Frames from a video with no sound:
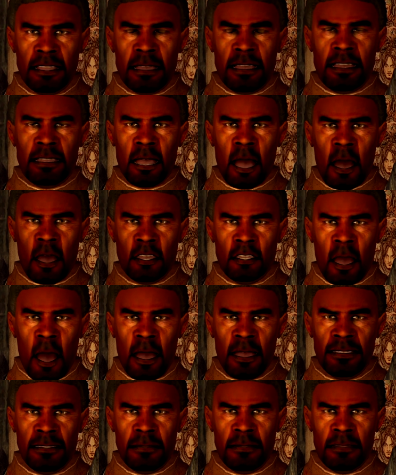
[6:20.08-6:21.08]
That ain't no
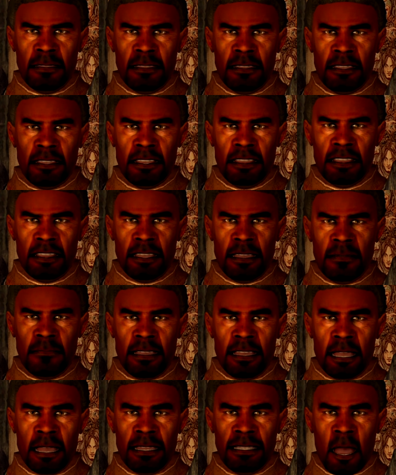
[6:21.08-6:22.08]
joke. They
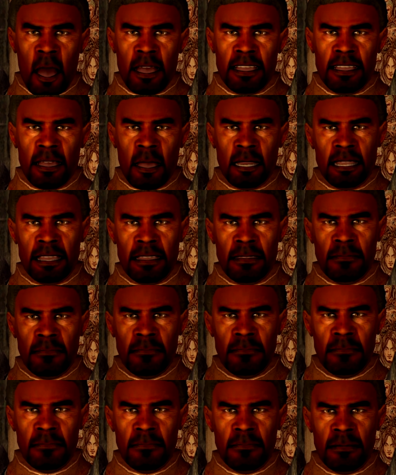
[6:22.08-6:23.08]
may not know your name,
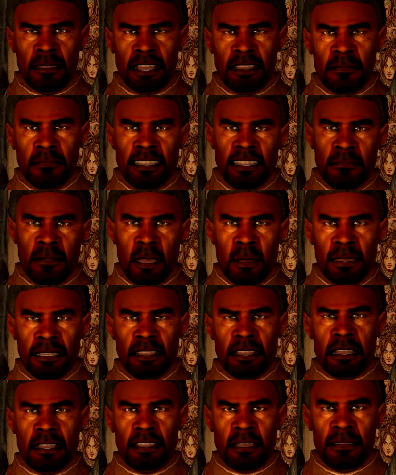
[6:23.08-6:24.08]
but the people
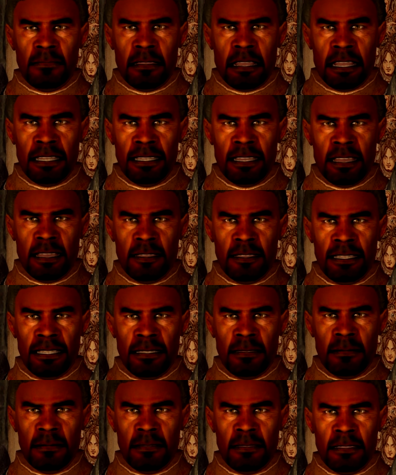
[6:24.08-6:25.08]
out there, the
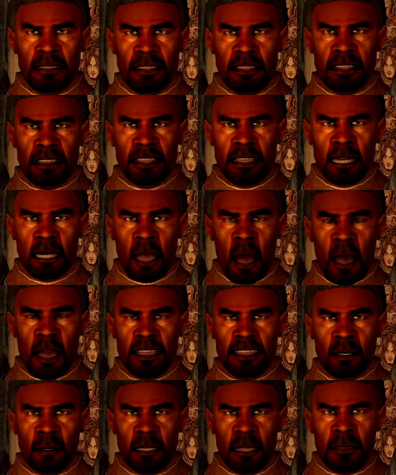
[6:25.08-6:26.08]
spectators, they
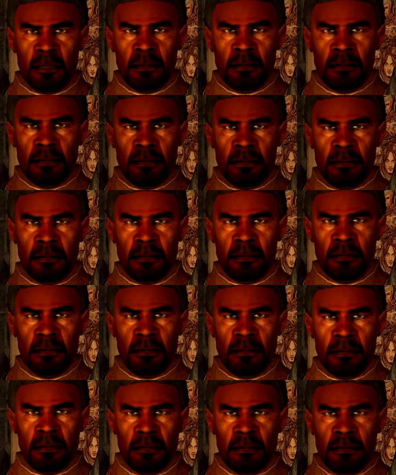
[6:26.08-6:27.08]
know you now.
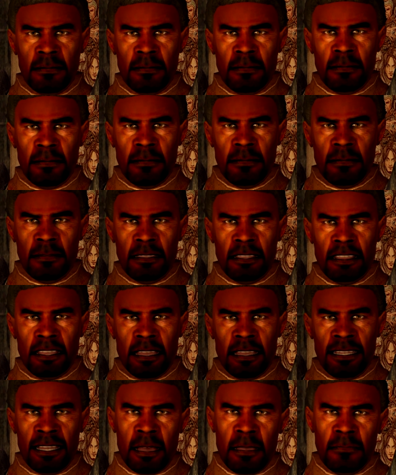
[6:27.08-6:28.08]
Right.
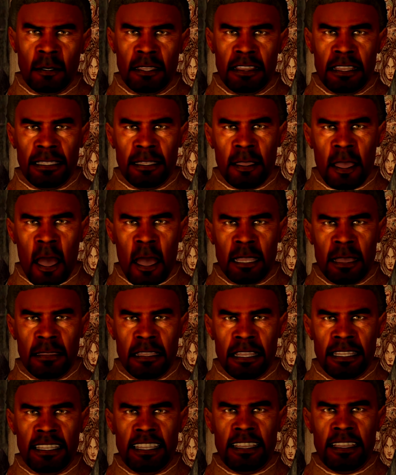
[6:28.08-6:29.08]
They come to this arena
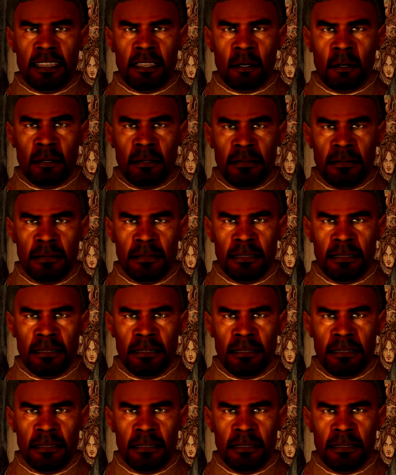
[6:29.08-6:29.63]
to see you.